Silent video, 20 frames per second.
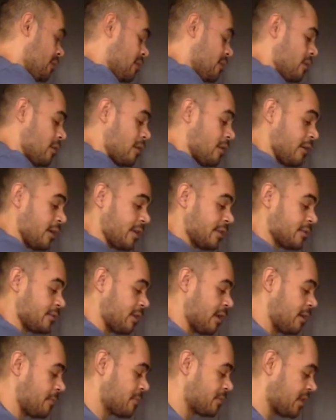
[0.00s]
All right, so
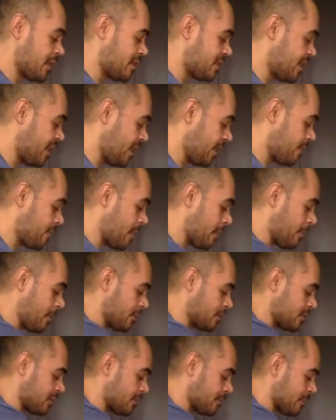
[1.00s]
now I'm just going to take my
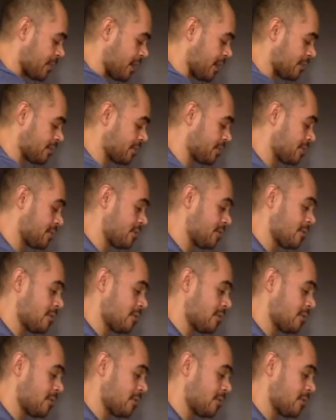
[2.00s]
Brussels sprouts